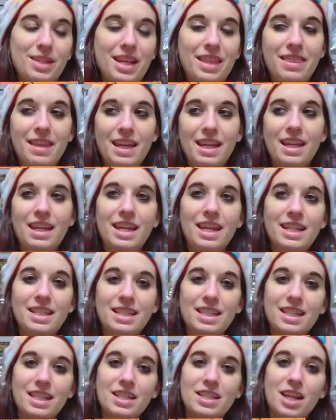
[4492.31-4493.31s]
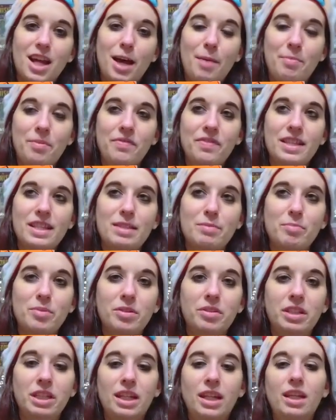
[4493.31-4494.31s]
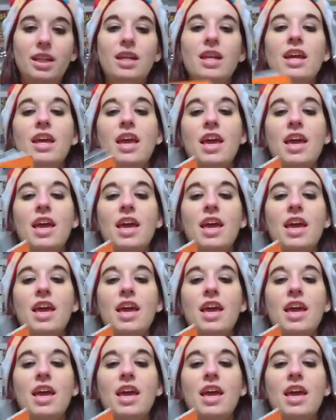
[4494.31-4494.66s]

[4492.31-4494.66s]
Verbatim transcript: and they get to the top of this building,